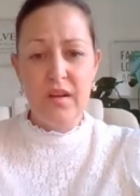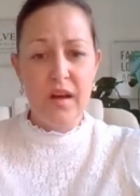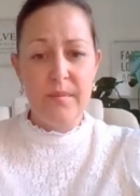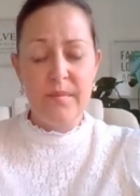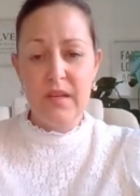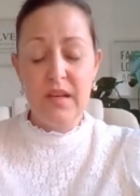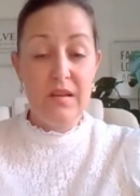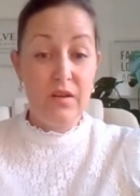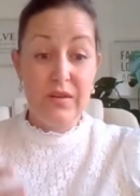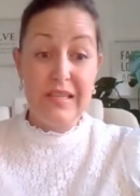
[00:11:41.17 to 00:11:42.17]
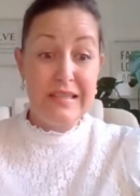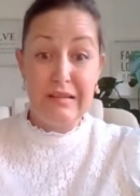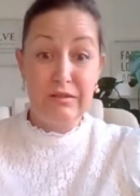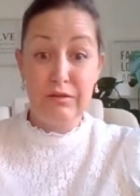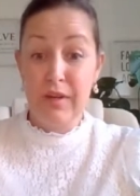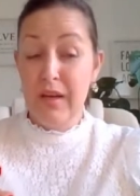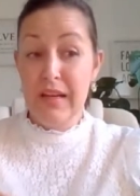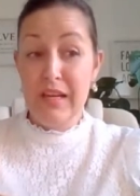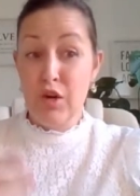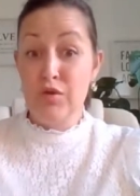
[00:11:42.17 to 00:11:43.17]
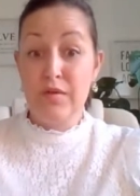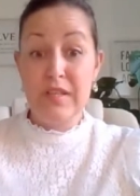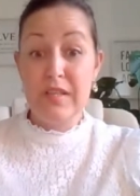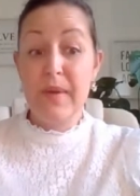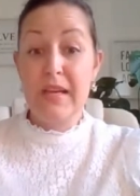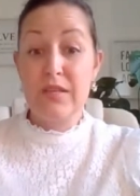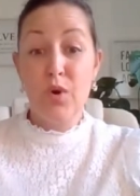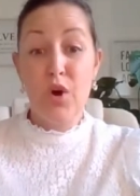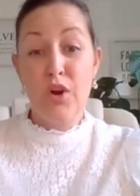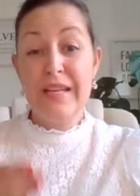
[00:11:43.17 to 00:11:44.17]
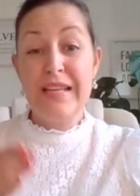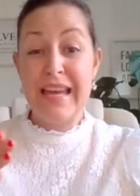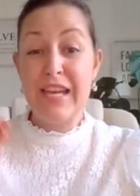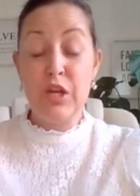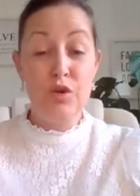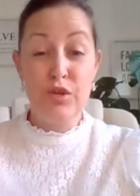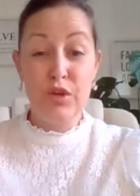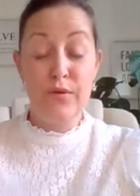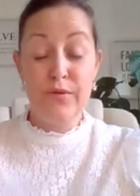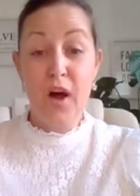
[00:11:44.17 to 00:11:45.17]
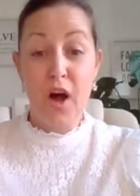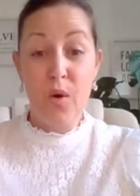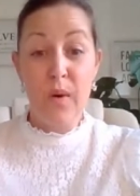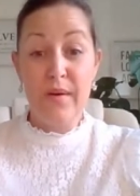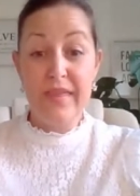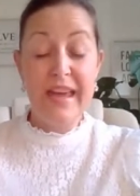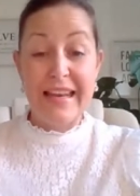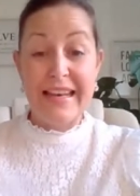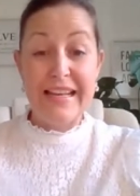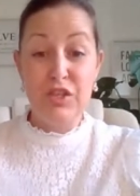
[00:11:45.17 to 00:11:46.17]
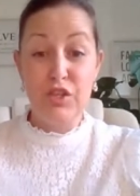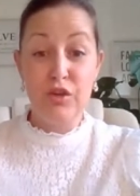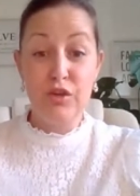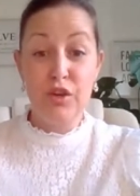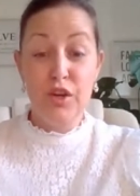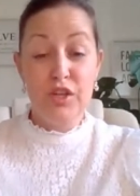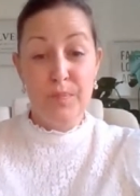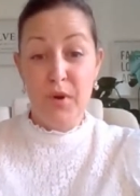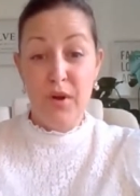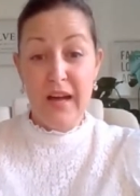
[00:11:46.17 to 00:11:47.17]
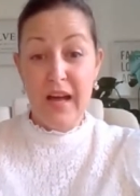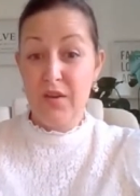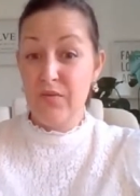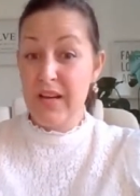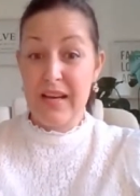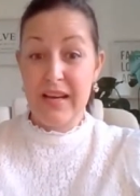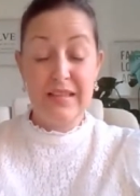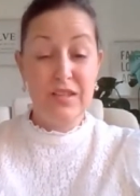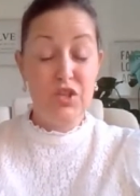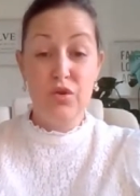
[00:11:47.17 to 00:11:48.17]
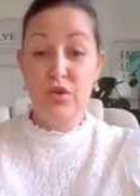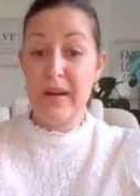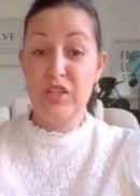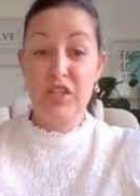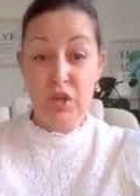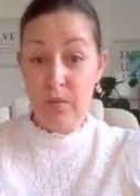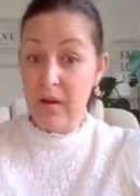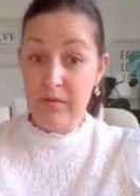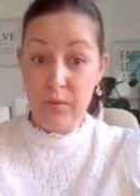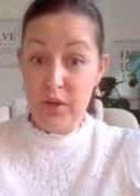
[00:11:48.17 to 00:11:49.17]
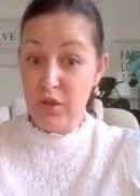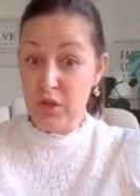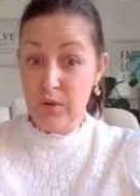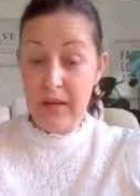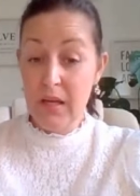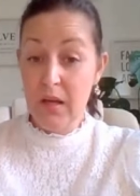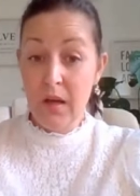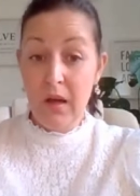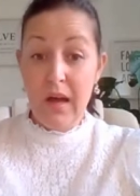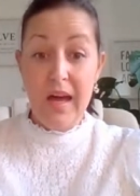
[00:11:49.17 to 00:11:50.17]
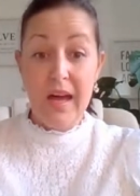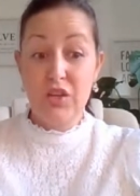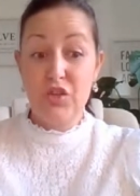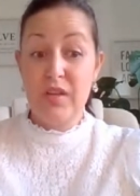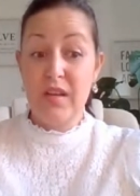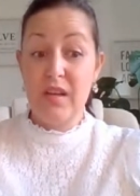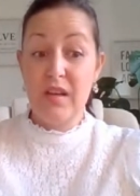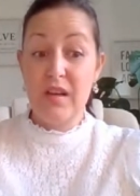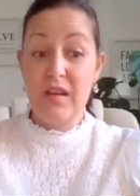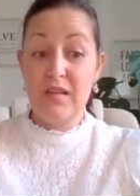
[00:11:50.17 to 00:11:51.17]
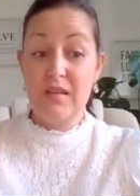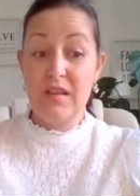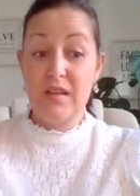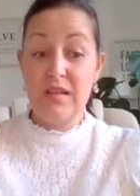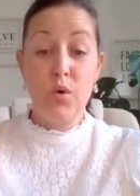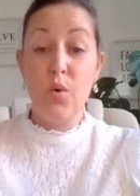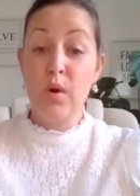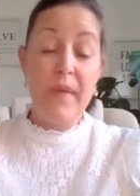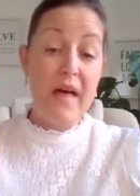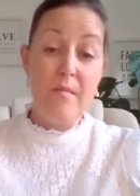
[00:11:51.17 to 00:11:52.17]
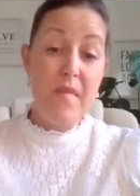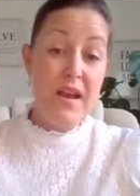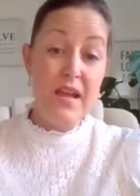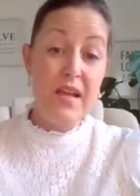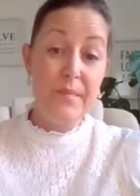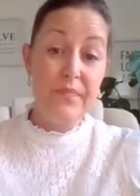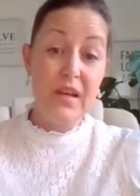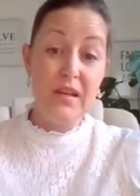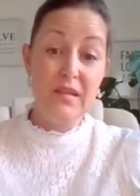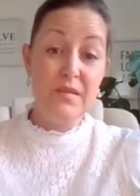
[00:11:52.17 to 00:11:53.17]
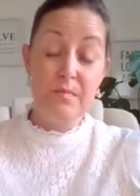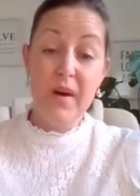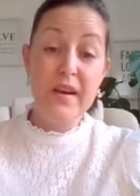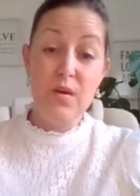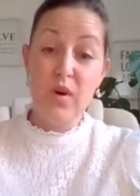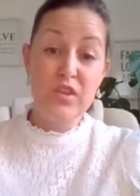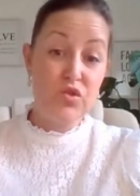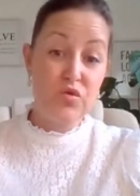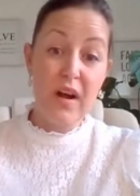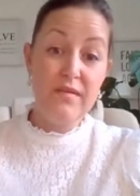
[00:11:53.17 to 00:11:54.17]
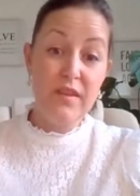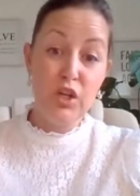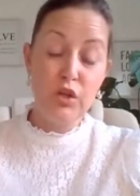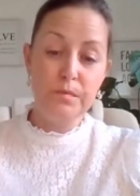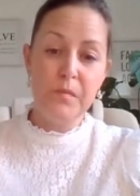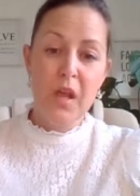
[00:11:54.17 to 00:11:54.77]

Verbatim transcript: um, egotistical, ego-driven space will only take you so far. Where it then leads you to burnout. It realizes you you actually don't love what you're doing. Actually, is is it all about the money? Is is money what's driving you?